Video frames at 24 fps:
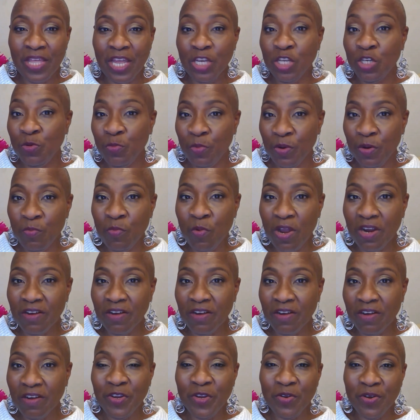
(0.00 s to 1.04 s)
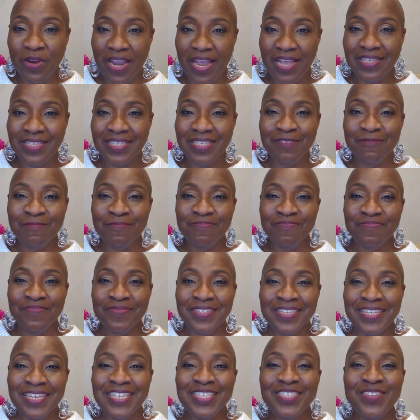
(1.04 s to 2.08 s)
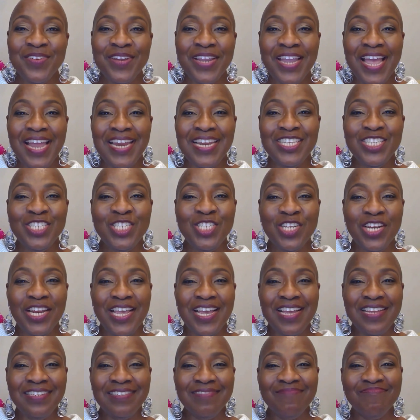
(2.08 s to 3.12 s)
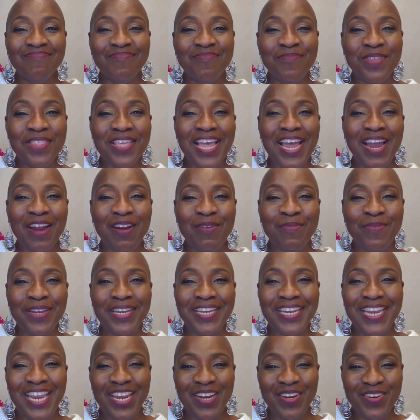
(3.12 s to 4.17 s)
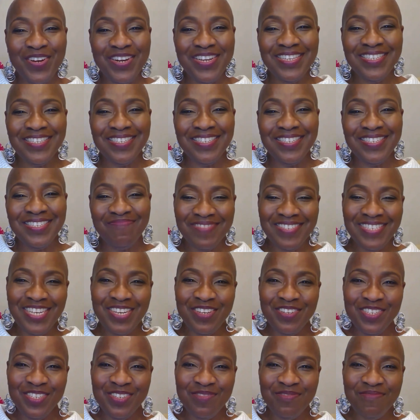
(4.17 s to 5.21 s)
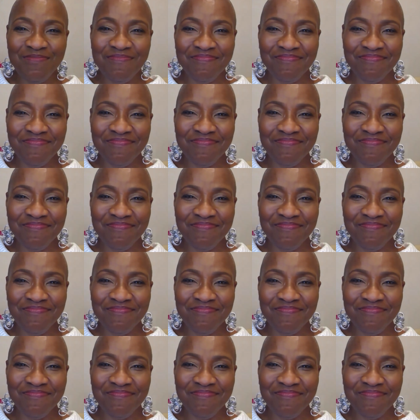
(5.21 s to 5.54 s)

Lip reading: that you would want for your guests. So again, it's Gillian with Caribbean Caterers. See you soon.